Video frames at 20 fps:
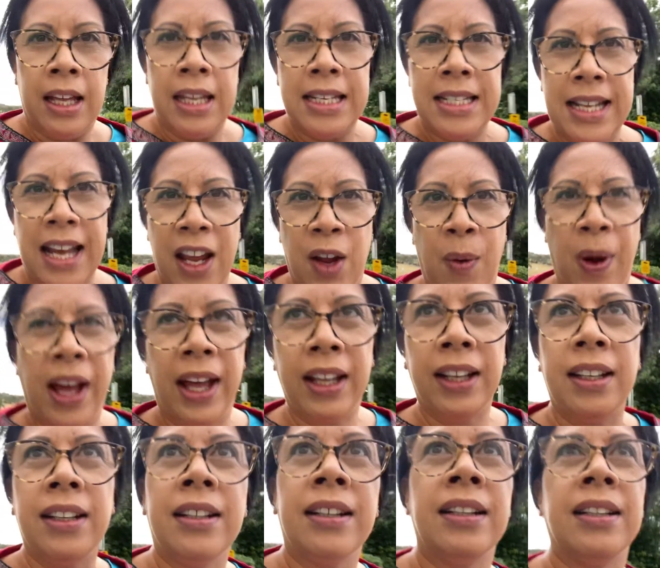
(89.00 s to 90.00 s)
Day one,
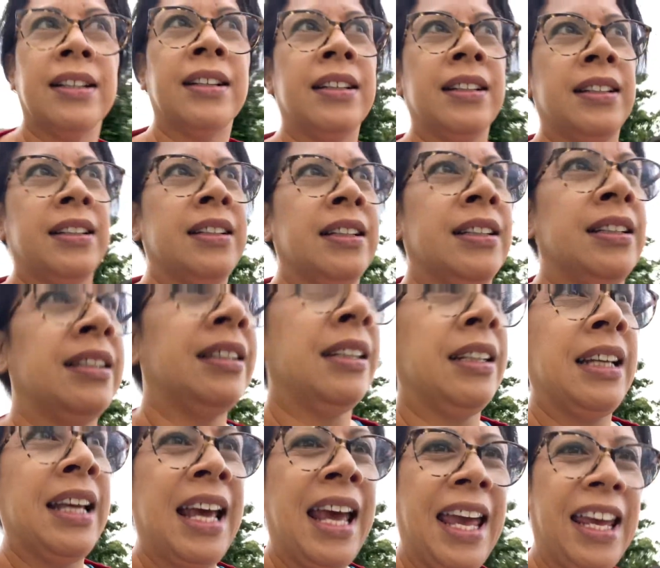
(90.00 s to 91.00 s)

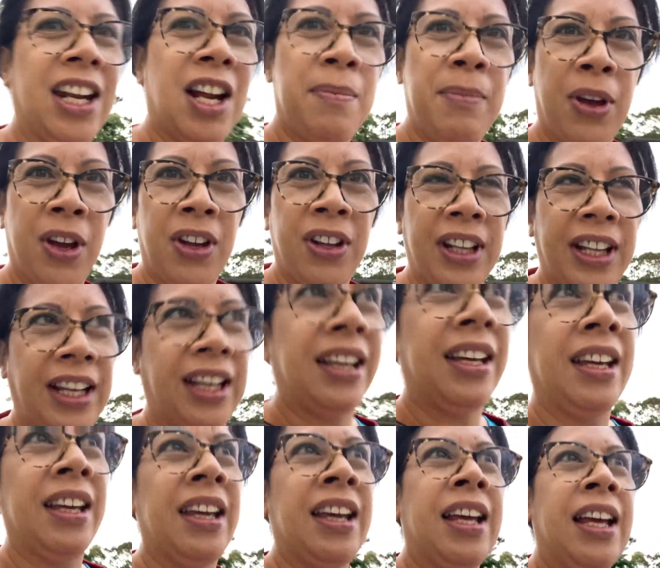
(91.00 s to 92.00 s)
and I'm early.
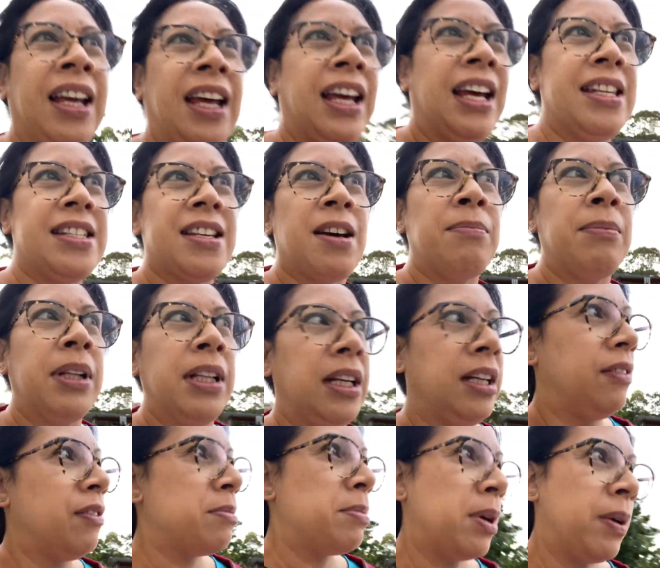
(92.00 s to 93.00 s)
It's
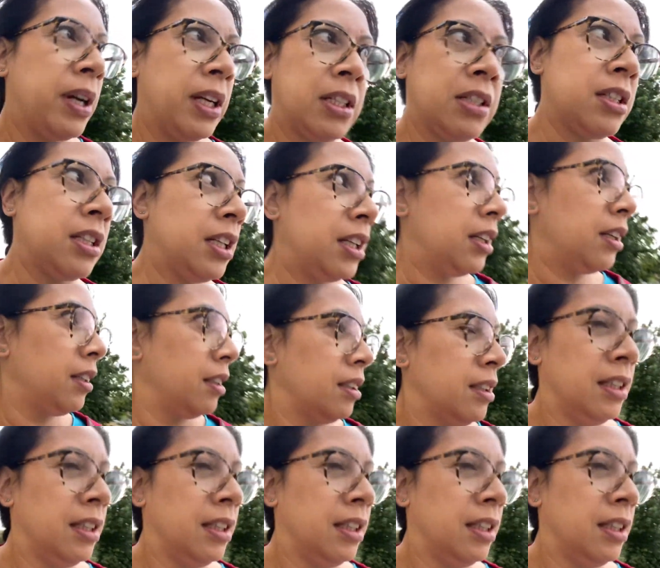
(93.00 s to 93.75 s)
unbelievable, actually.